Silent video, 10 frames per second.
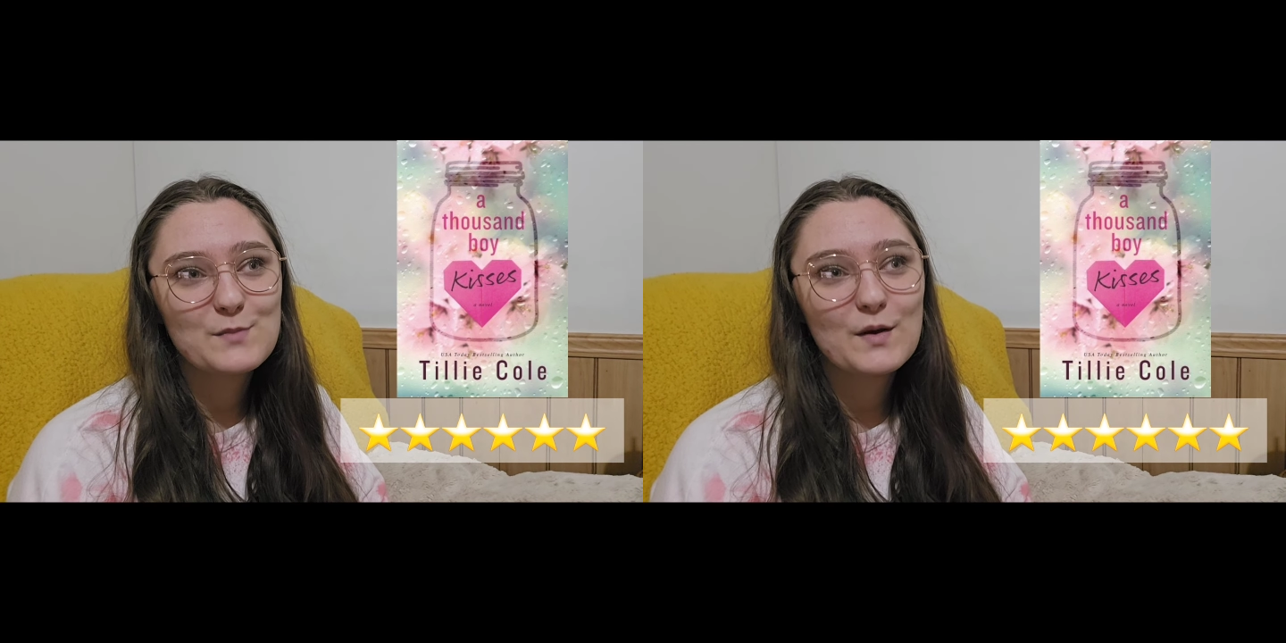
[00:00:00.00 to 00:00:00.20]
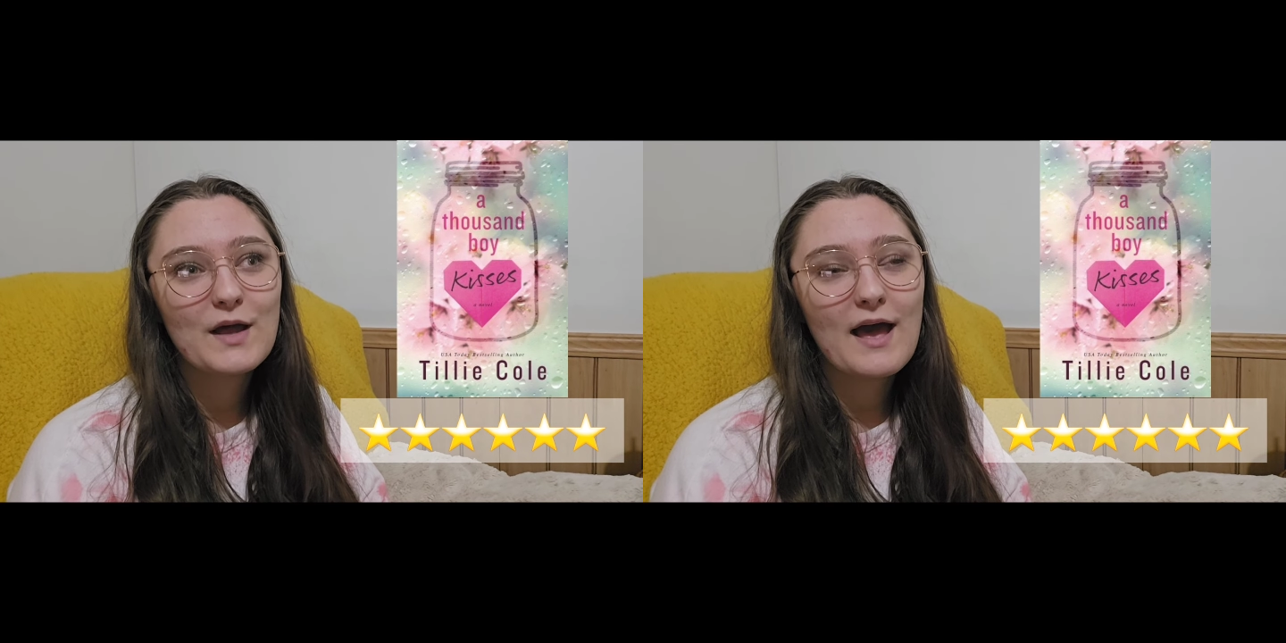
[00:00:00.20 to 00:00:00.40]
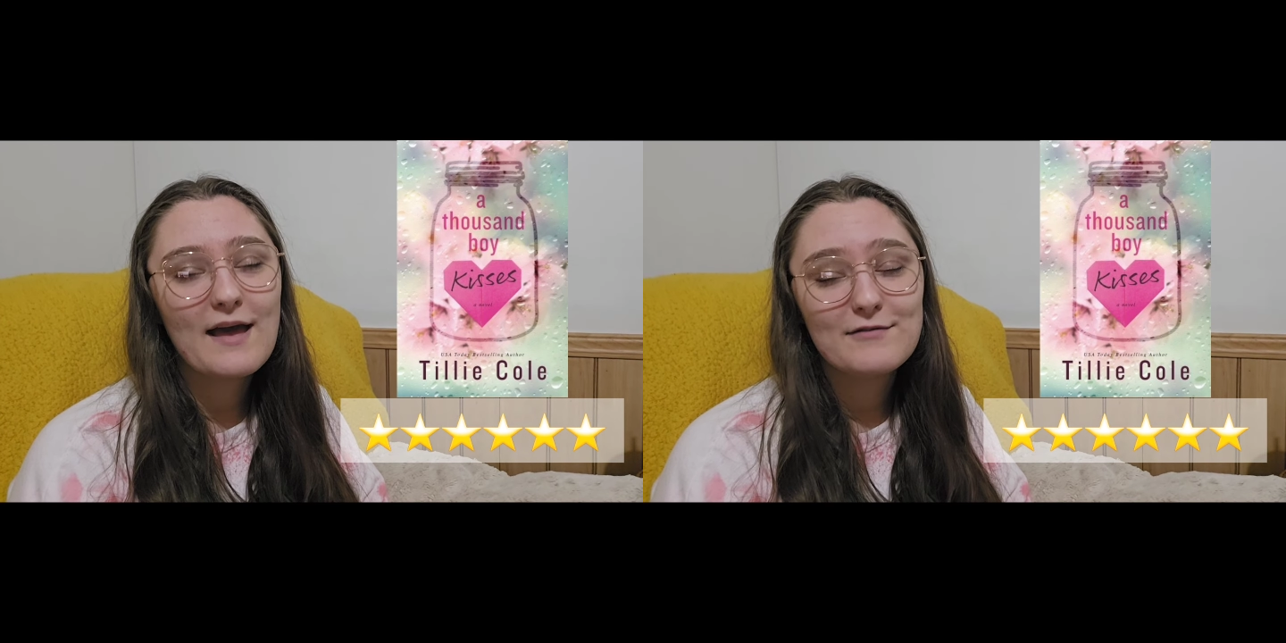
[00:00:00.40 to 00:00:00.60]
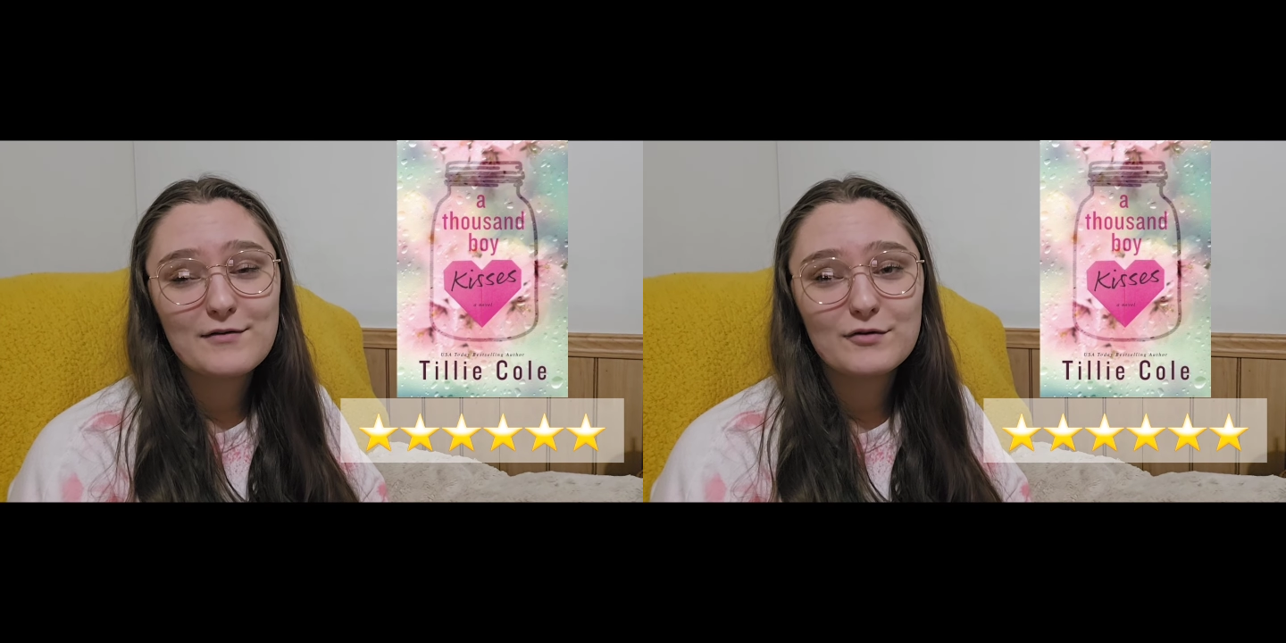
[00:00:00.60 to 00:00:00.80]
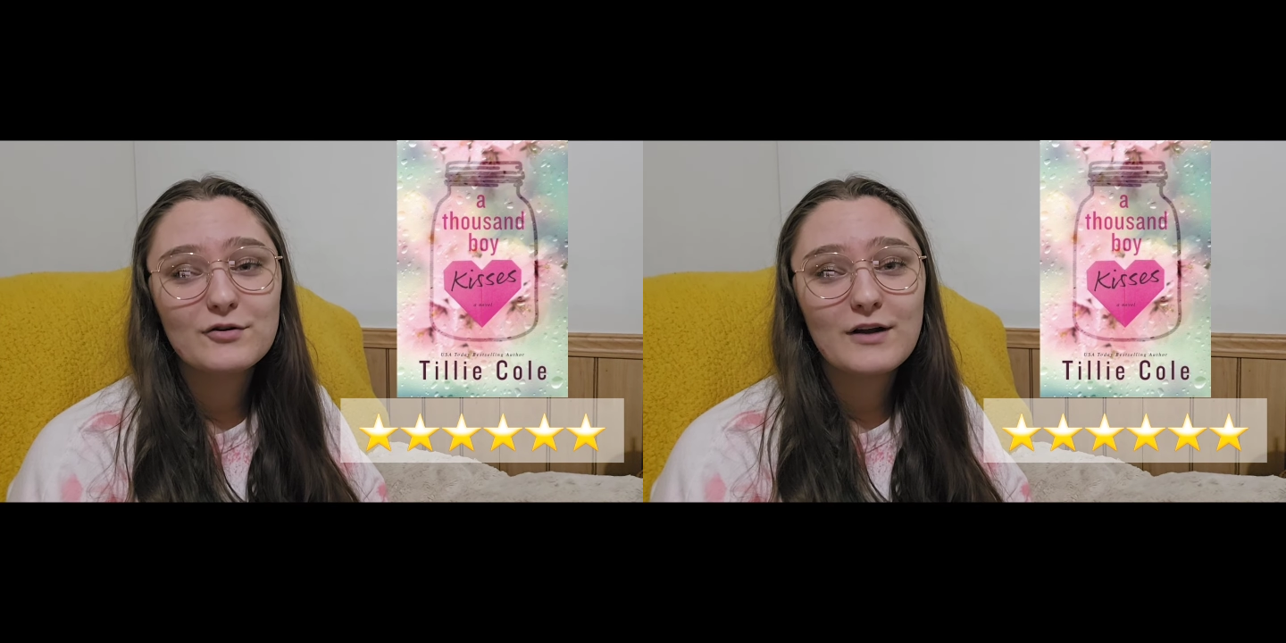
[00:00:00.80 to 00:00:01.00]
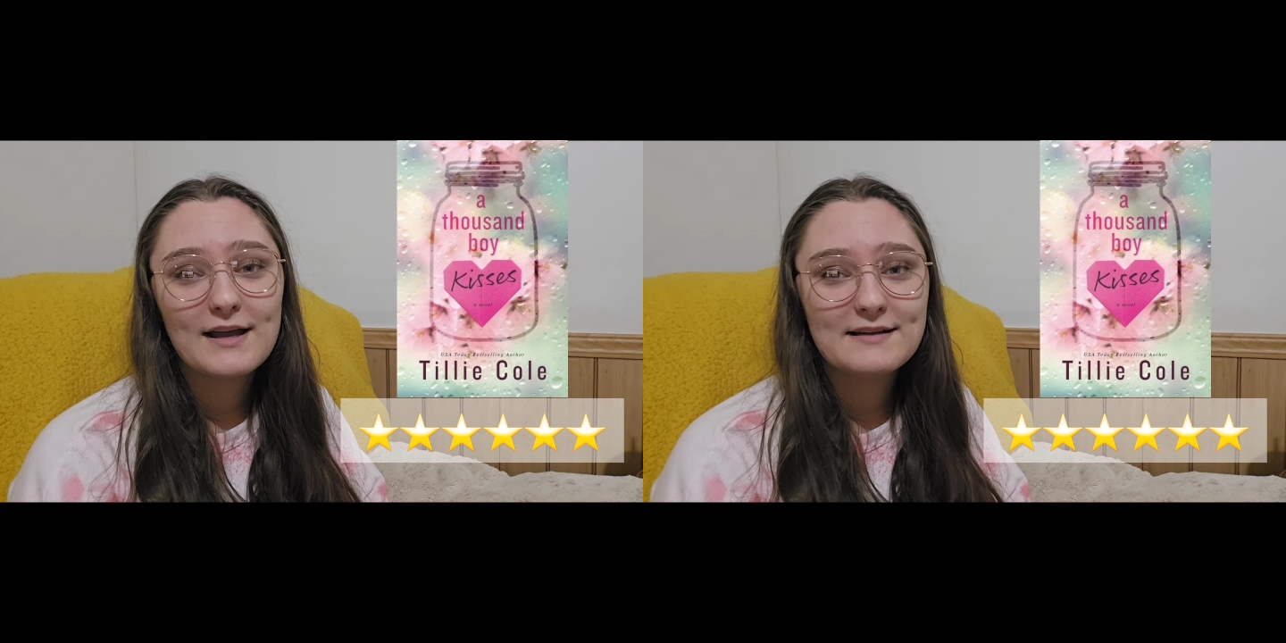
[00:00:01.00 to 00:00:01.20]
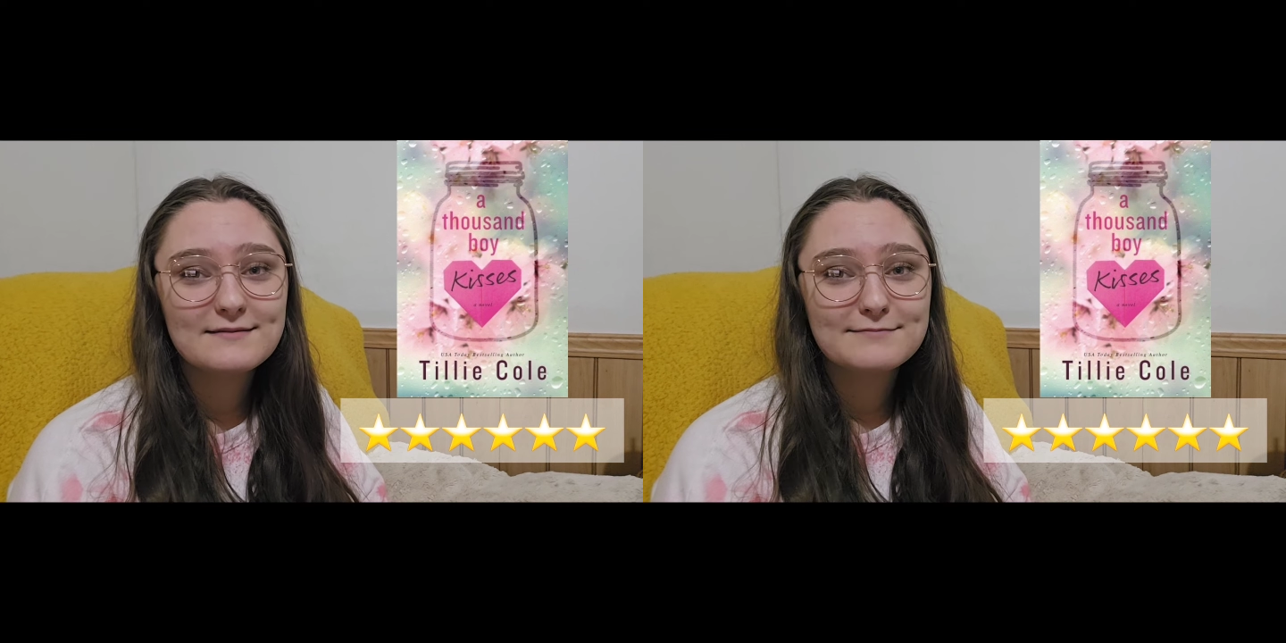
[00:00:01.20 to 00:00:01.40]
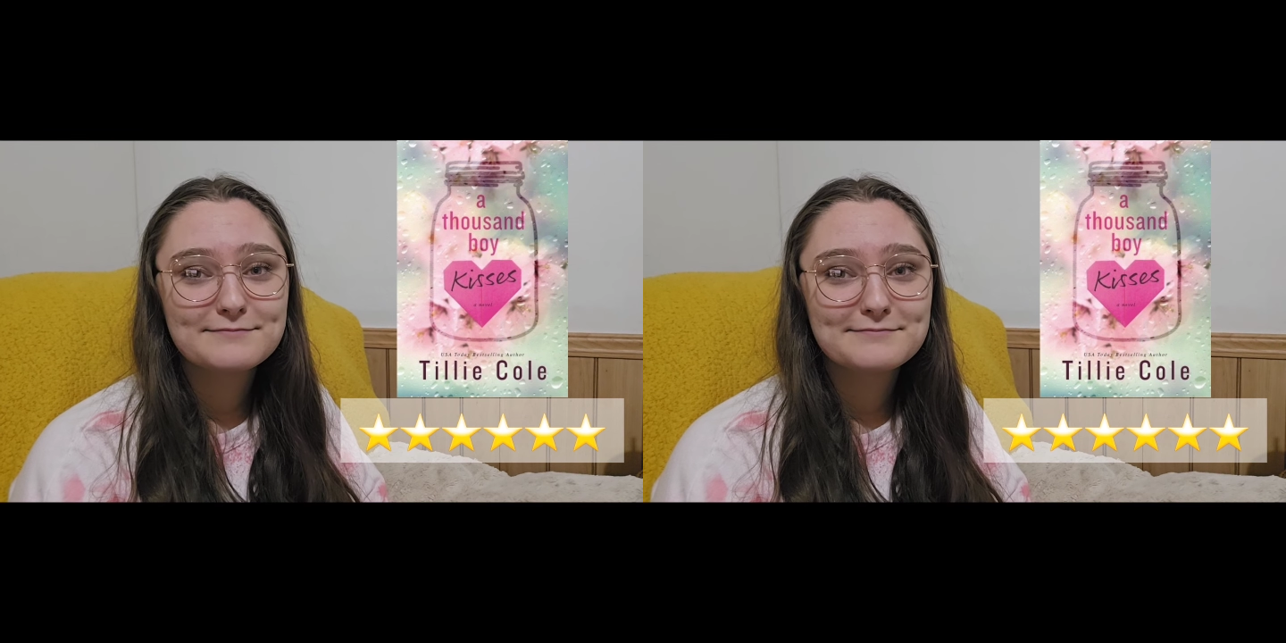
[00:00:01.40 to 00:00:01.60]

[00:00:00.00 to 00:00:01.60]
book I have ever read.